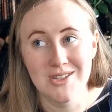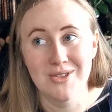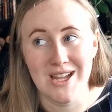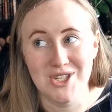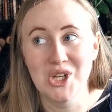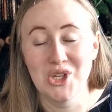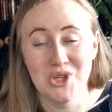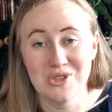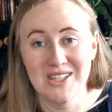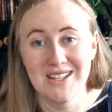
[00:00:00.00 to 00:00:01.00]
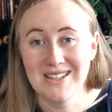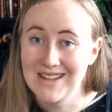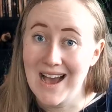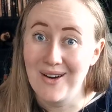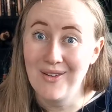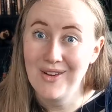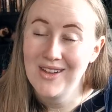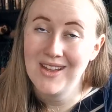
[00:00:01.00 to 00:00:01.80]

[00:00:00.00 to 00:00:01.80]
so that she could use it now.